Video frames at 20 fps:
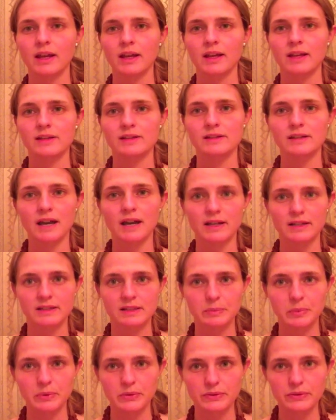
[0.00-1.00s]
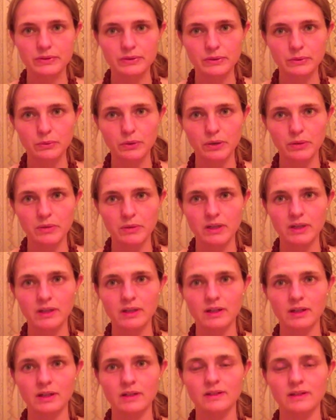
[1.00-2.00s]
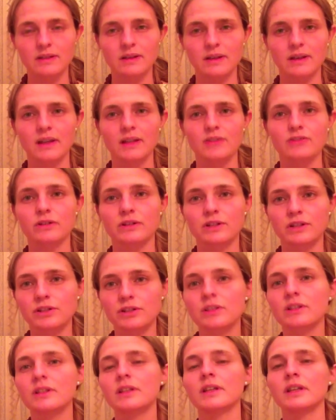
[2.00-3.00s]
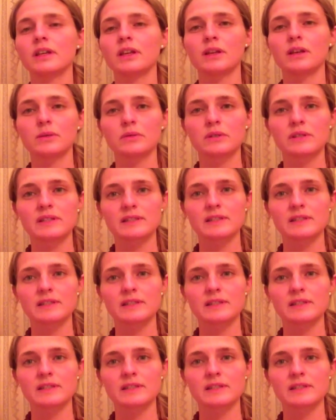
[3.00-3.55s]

he's not exposed to women, and traditionally he was